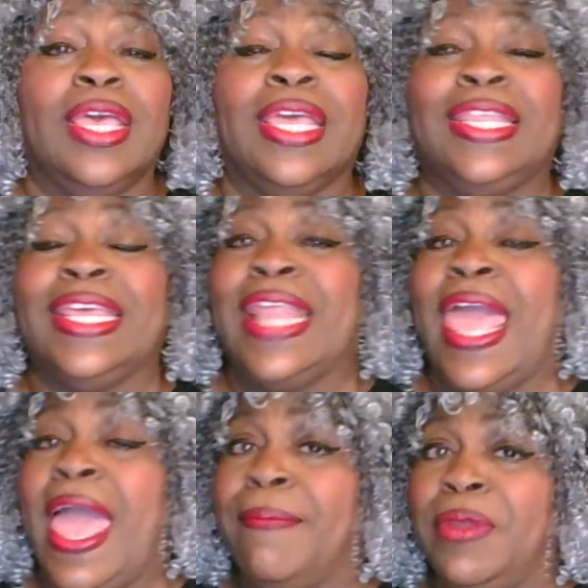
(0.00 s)
It didn't
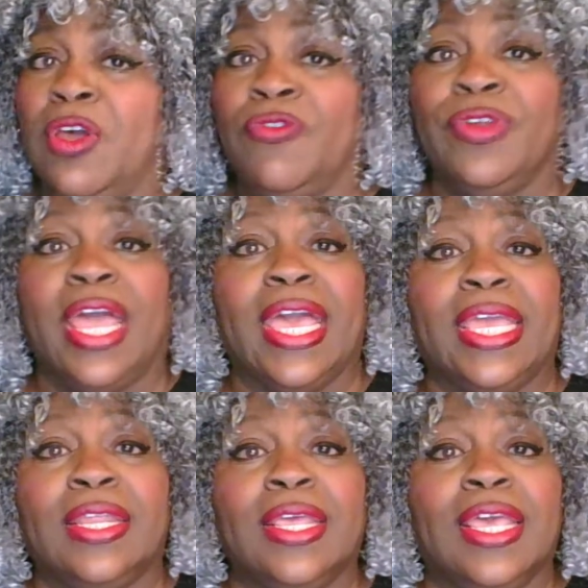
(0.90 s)
happen
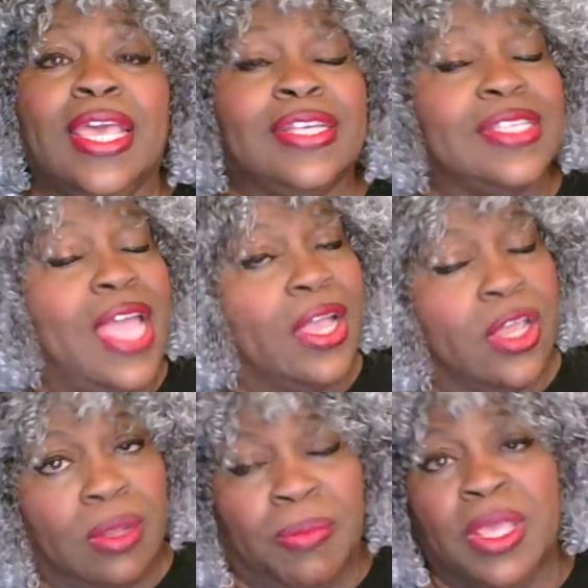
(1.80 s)
overnight. It's not
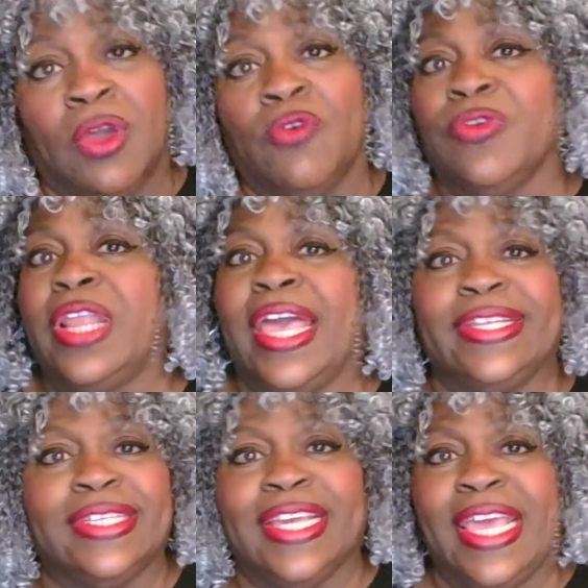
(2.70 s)
going to be
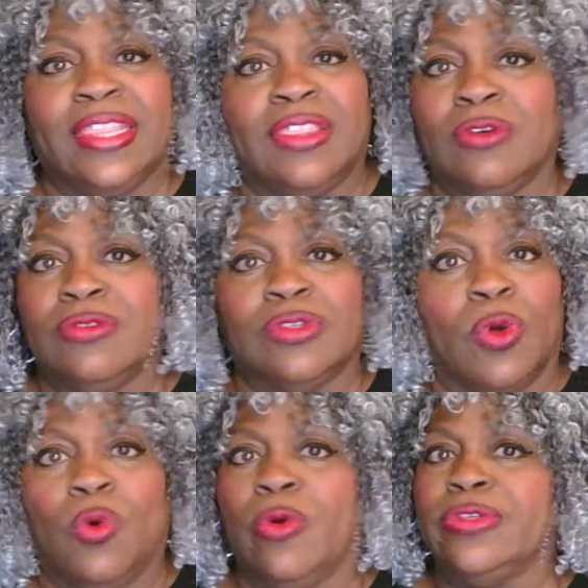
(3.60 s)
overnight to get those
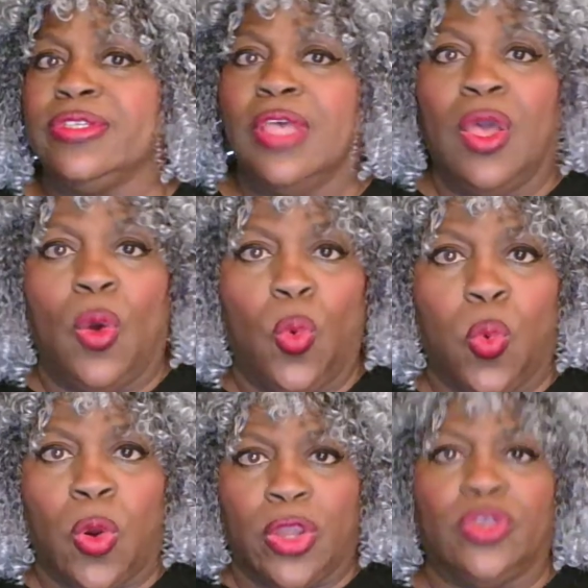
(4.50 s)
scores
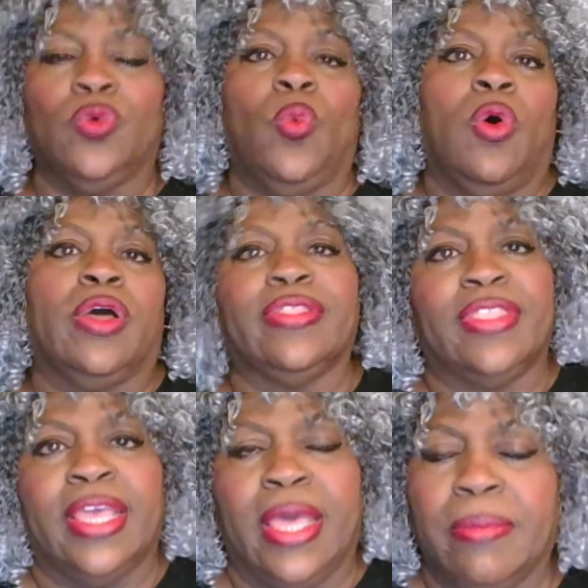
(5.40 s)
where you want
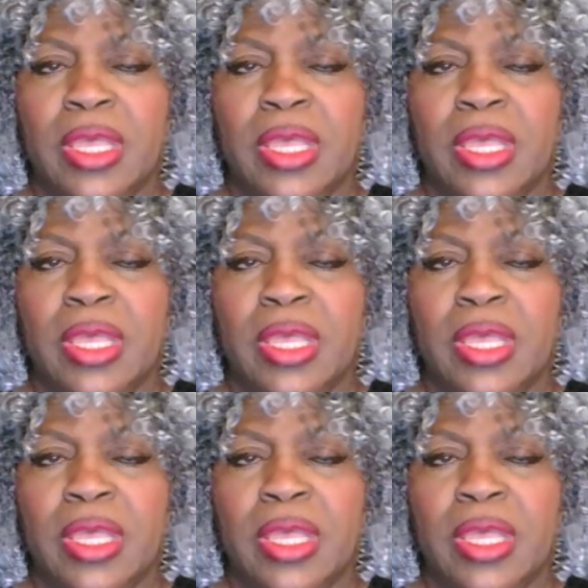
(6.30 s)
them.